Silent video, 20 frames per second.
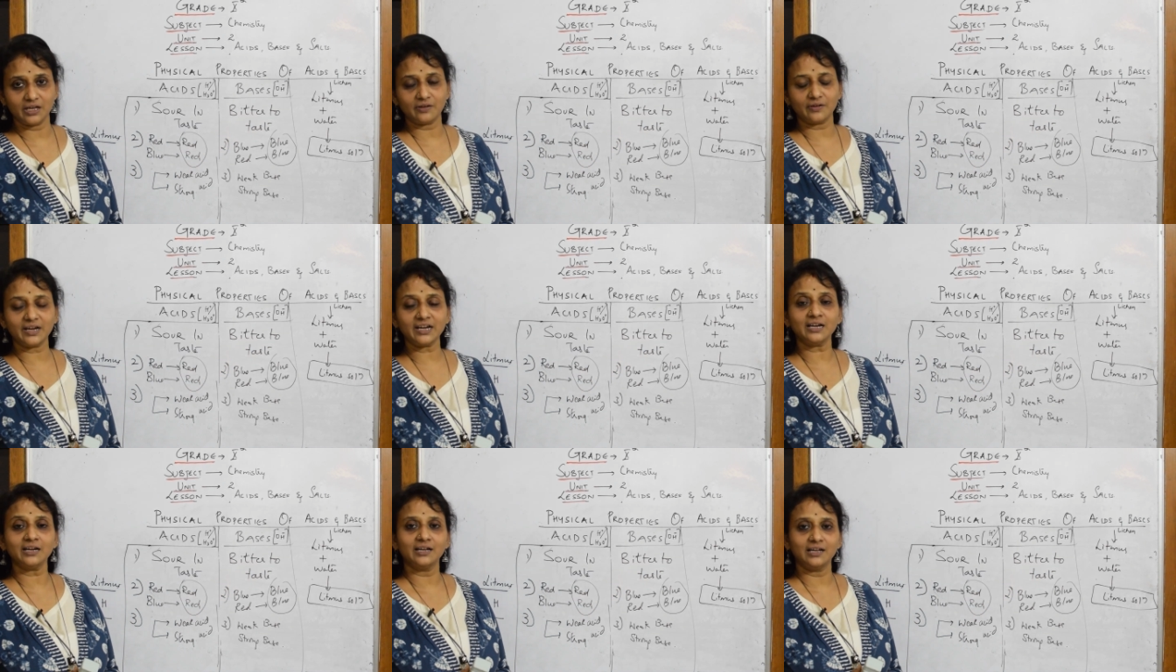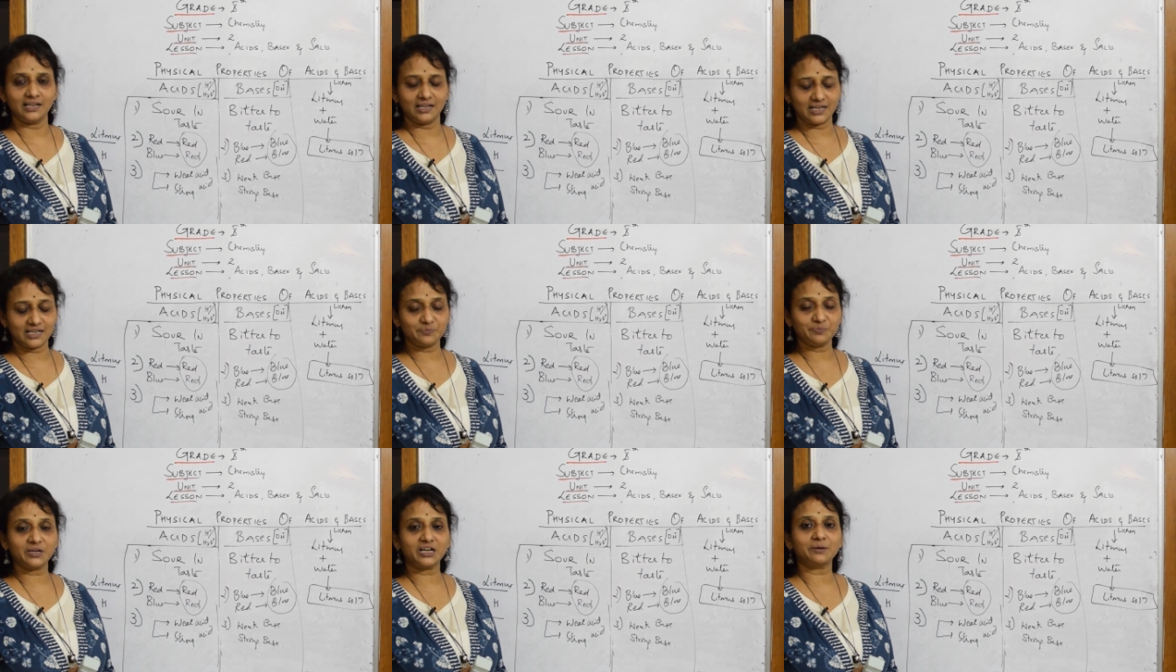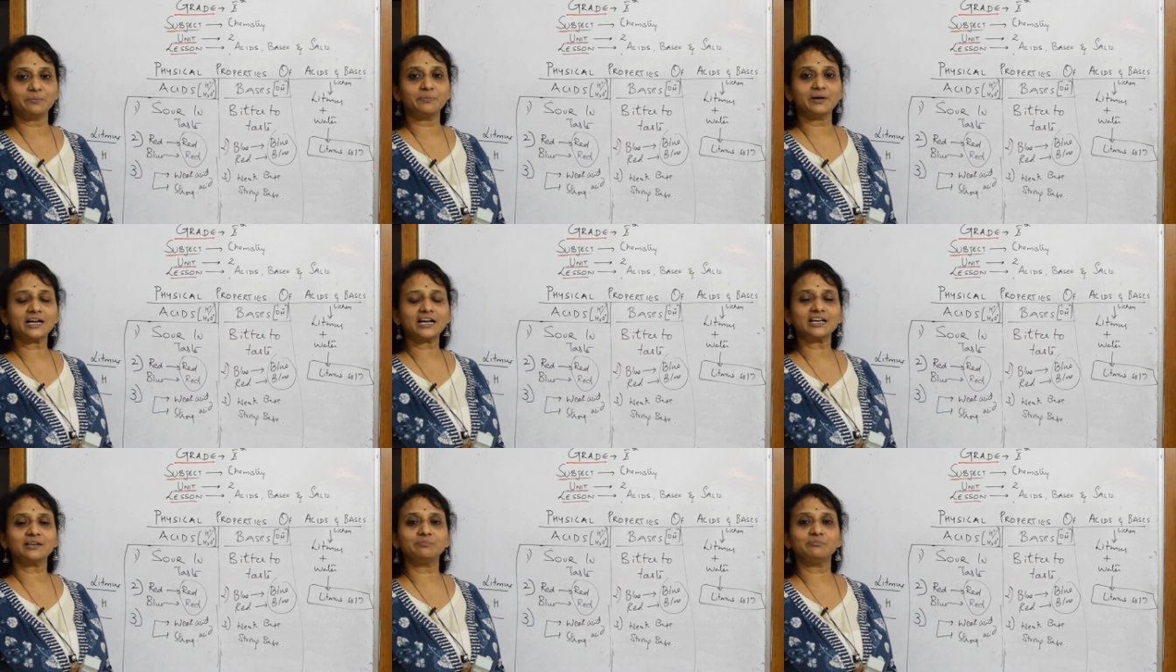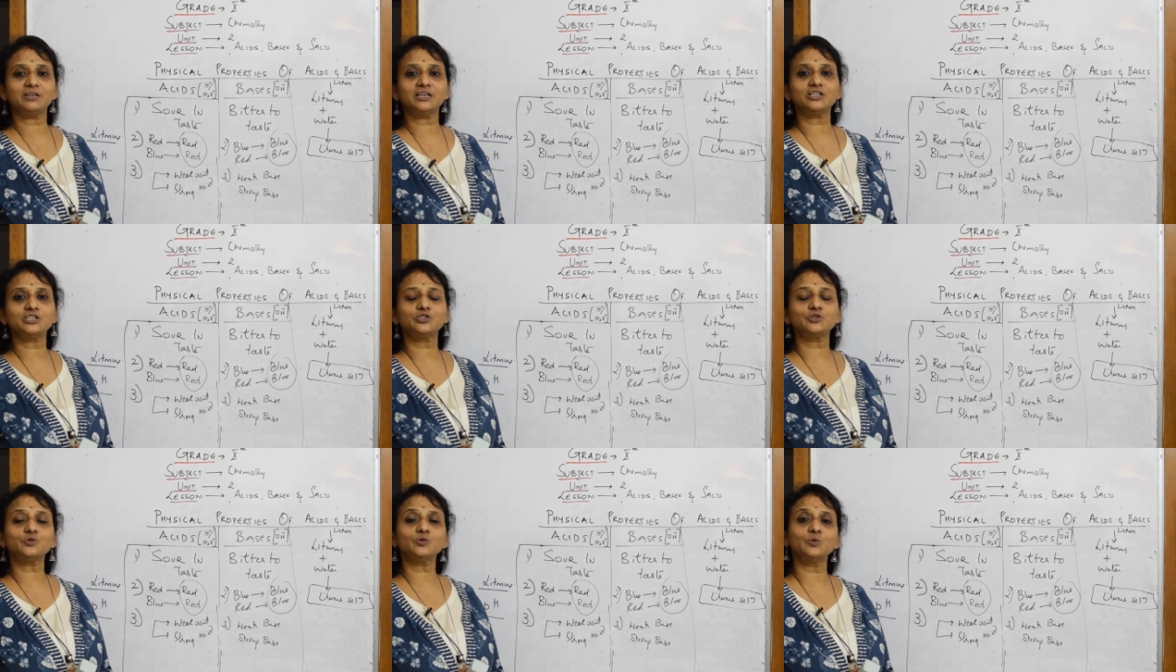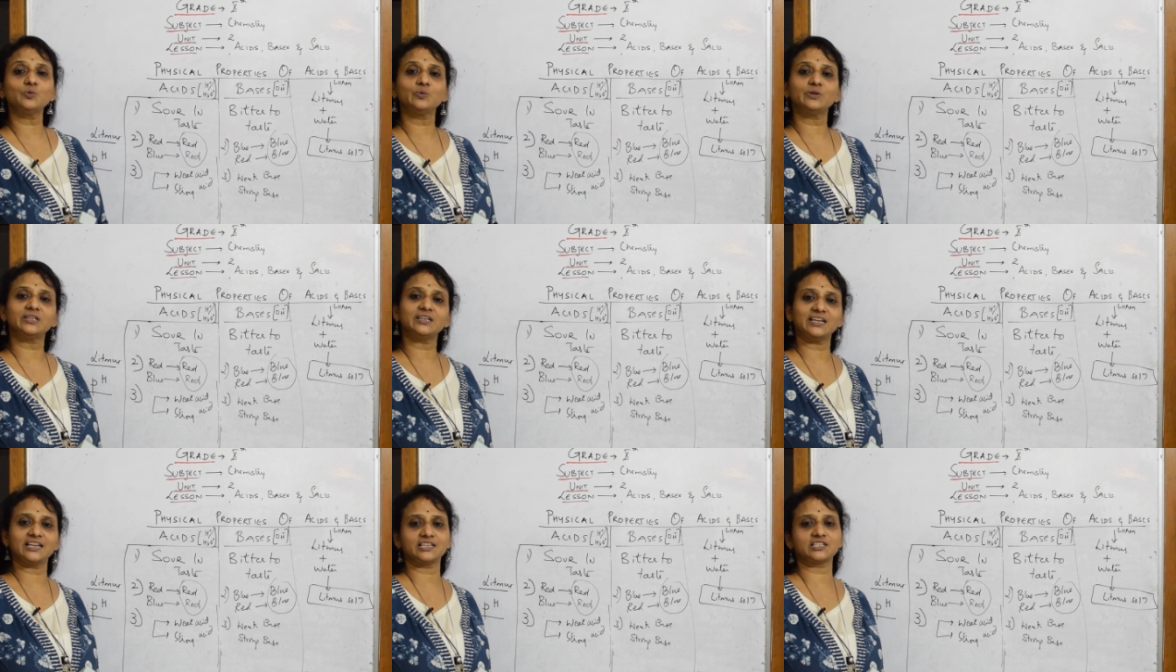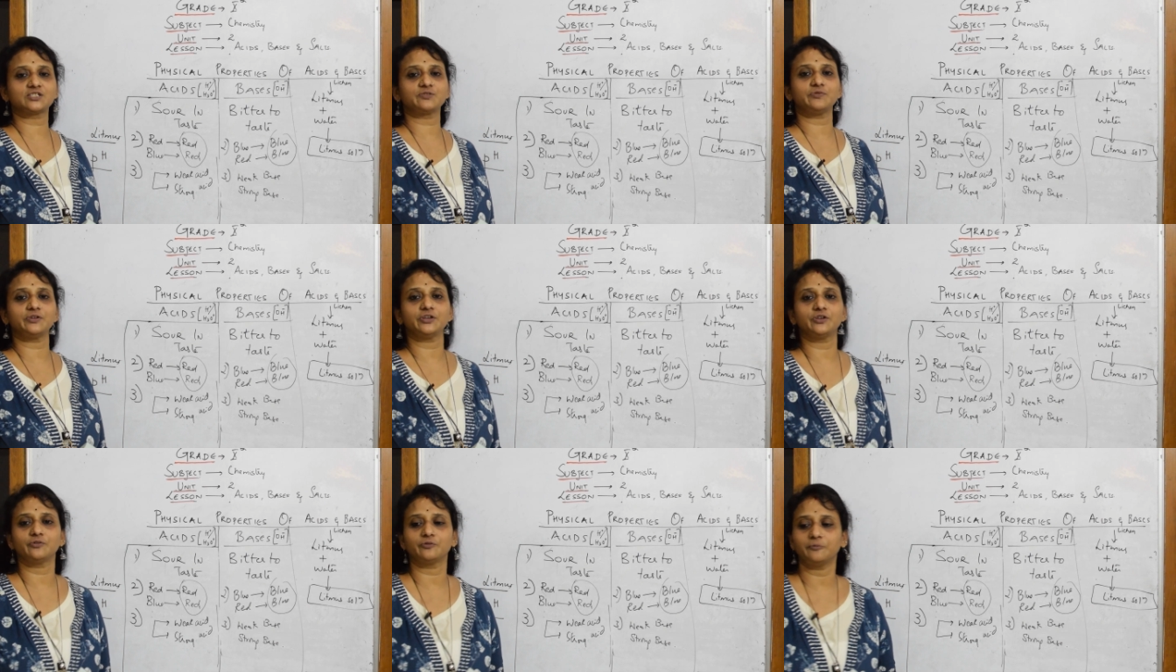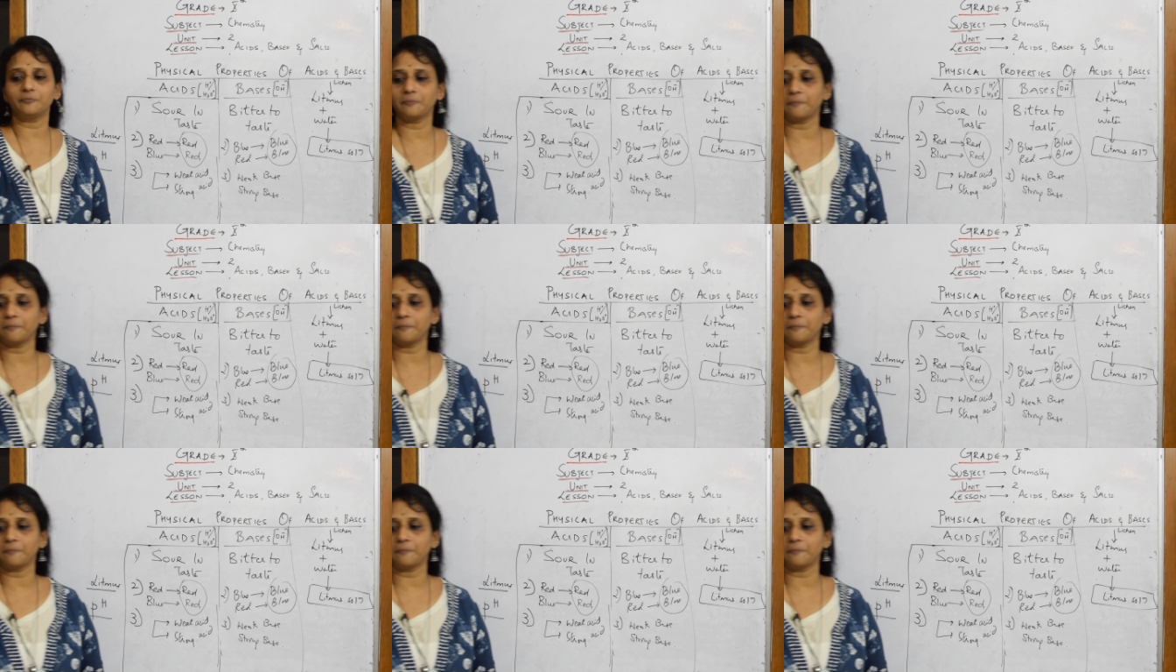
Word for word: Right? Let me come back and meet you with the next video.